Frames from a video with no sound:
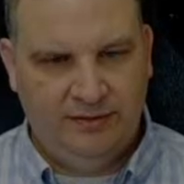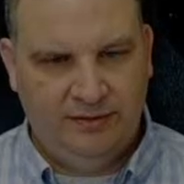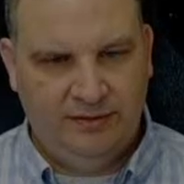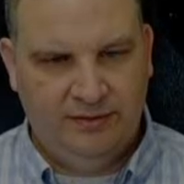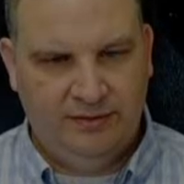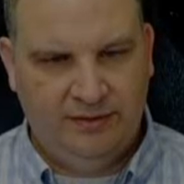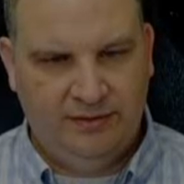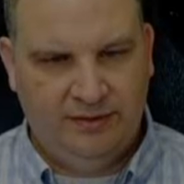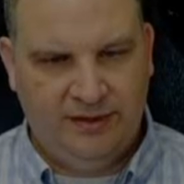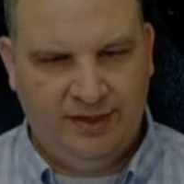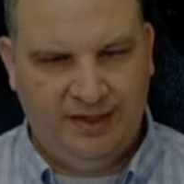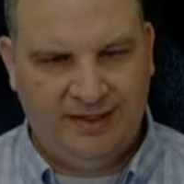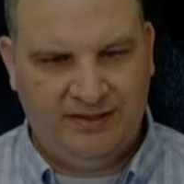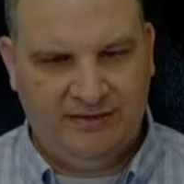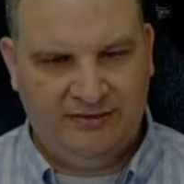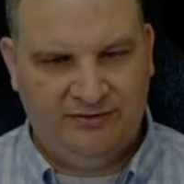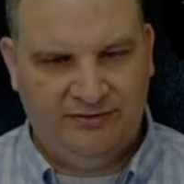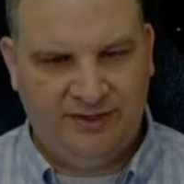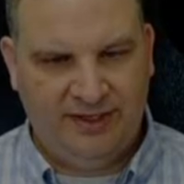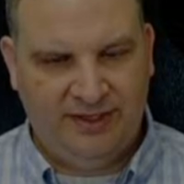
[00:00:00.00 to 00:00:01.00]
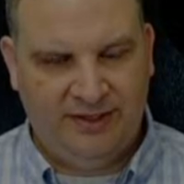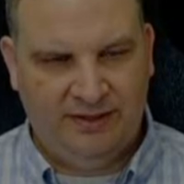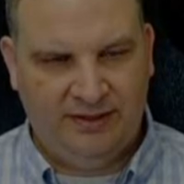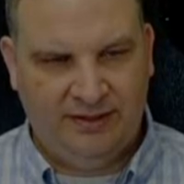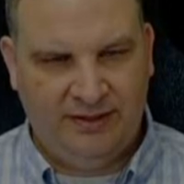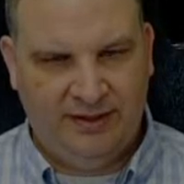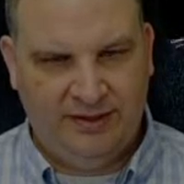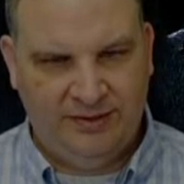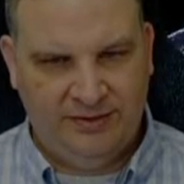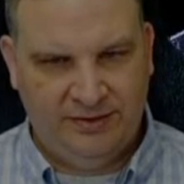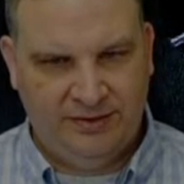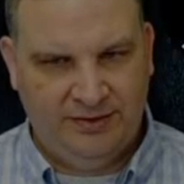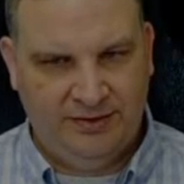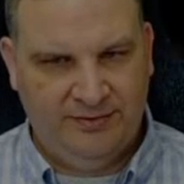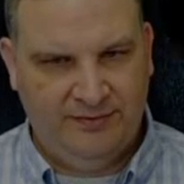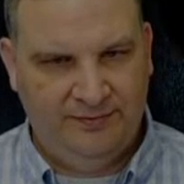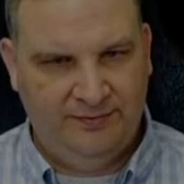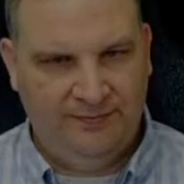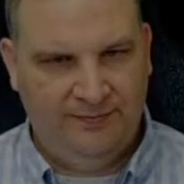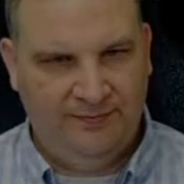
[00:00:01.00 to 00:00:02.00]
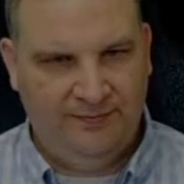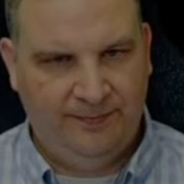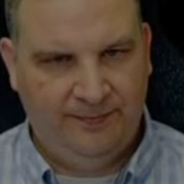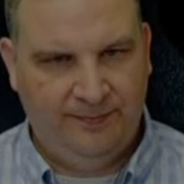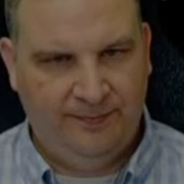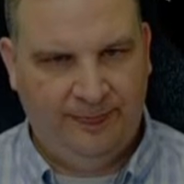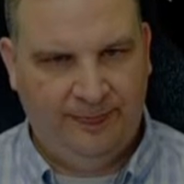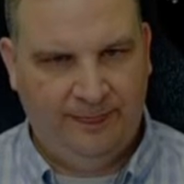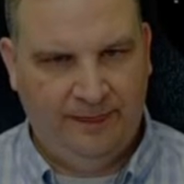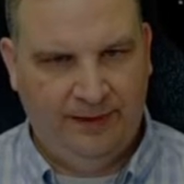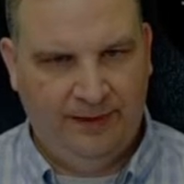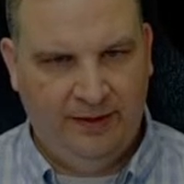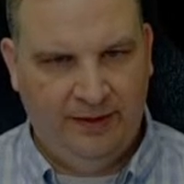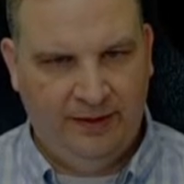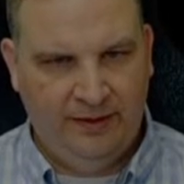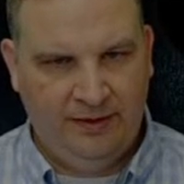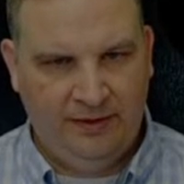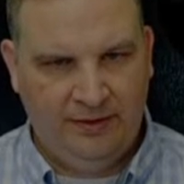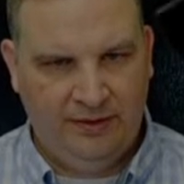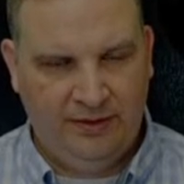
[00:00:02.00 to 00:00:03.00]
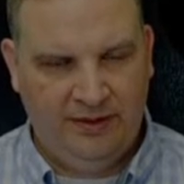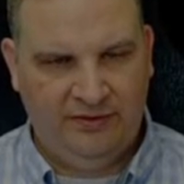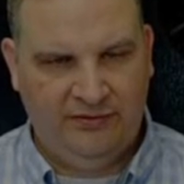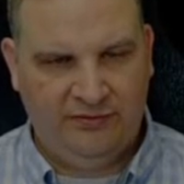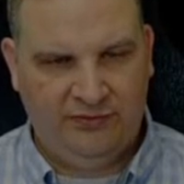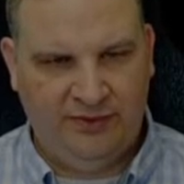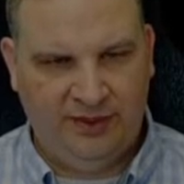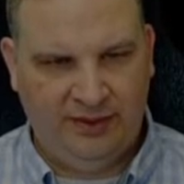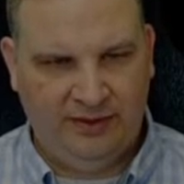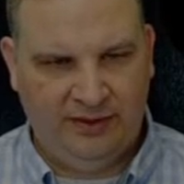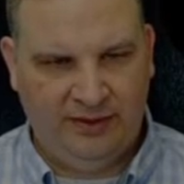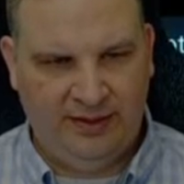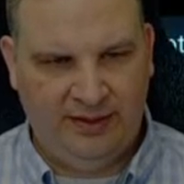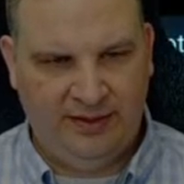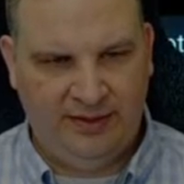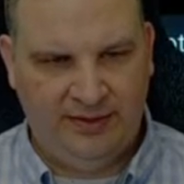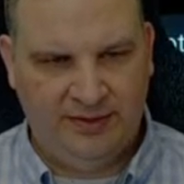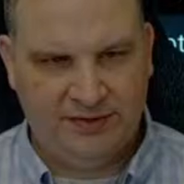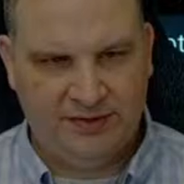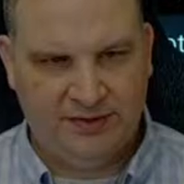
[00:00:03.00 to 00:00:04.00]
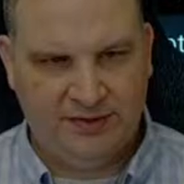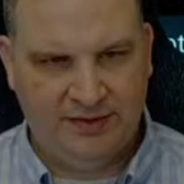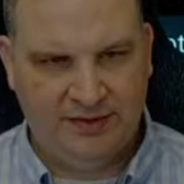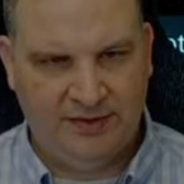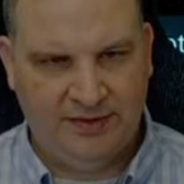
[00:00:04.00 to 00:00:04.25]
All right, the finalizer. Gonna get finalized.